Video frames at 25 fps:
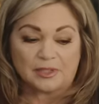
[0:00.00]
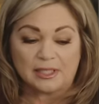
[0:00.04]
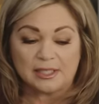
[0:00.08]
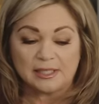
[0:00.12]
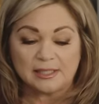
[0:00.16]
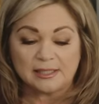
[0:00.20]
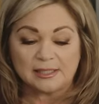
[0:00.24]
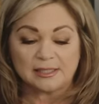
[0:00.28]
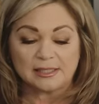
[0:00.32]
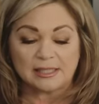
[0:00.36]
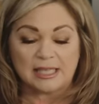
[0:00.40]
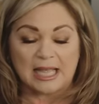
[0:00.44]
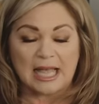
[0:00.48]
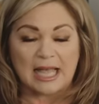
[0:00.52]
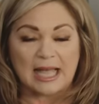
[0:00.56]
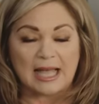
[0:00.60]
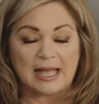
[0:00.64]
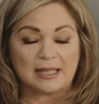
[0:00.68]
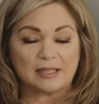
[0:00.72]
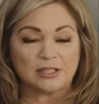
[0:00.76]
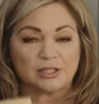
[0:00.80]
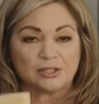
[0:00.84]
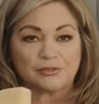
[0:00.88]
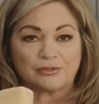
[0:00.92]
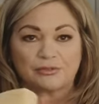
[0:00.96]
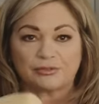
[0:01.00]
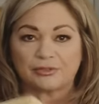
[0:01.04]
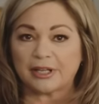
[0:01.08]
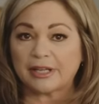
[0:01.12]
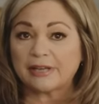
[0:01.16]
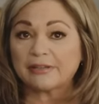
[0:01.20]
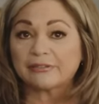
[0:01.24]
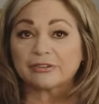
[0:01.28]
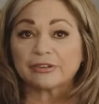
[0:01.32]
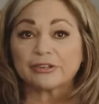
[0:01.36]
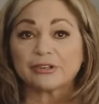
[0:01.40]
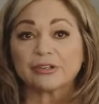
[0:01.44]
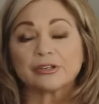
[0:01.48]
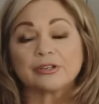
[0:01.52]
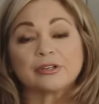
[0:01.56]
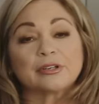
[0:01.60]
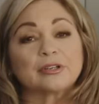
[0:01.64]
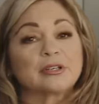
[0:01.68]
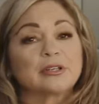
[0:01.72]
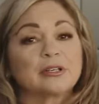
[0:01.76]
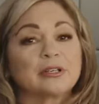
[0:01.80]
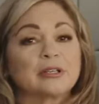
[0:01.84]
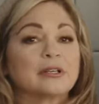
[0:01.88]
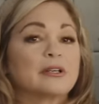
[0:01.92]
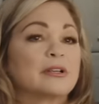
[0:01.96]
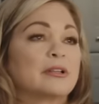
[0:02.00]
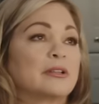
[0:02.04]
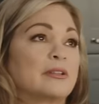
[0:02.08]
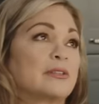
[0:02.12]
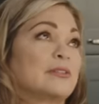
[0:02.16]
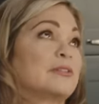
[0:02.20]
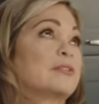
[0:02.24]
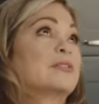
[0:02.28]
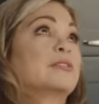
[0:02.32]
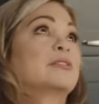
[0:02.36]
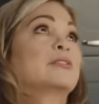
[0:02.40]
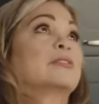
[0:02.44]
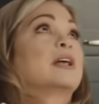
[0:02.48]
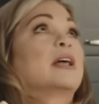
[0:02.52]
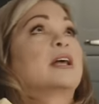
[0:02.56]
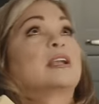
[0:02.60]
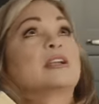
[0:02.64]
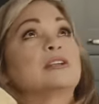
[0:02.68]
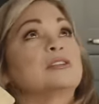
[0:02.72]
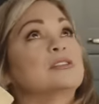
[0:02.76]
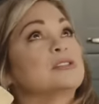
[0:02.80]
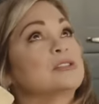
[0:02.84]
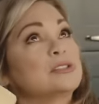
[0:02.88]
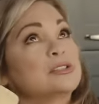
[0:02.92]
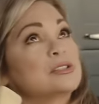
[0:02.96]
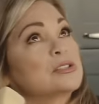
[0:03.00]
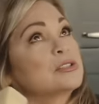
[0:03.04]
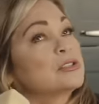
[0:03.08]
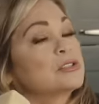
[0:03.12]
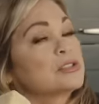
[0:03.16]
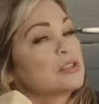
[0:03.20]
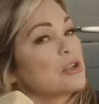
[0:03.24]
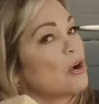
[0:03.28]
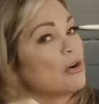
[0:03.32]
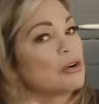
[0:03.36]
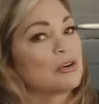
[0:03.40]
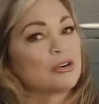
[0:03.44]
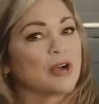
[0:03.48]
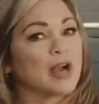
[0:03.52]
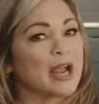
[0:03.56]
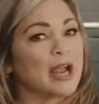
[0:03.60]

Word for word: This adds flavor that is so